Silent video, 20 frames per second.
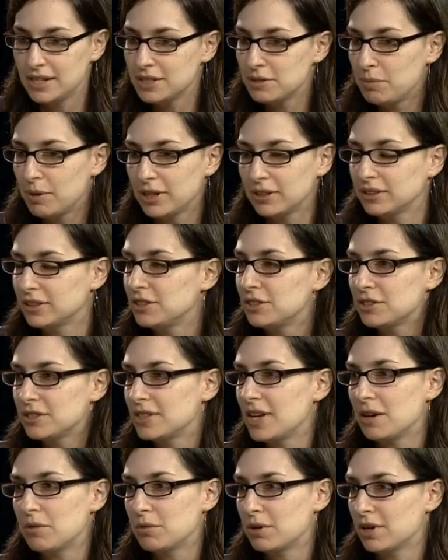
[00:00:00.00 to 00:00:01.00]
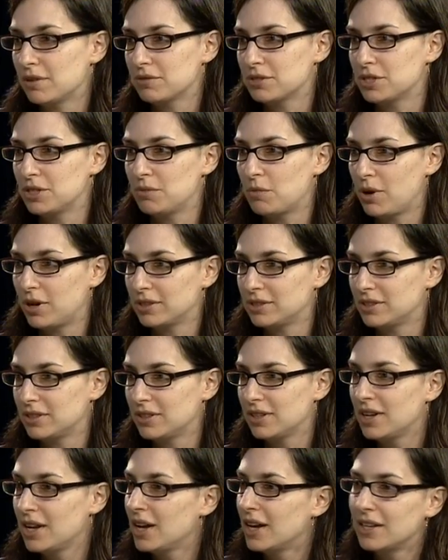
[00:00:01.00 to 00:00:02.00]
independently just take whatever she
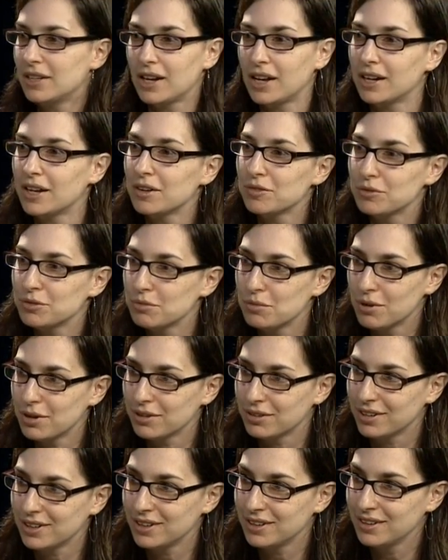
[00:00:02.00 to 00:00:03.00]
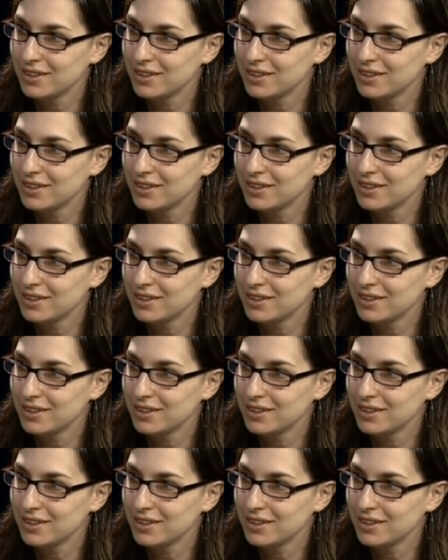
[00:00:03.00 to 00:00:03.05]
wanted and not have to worry.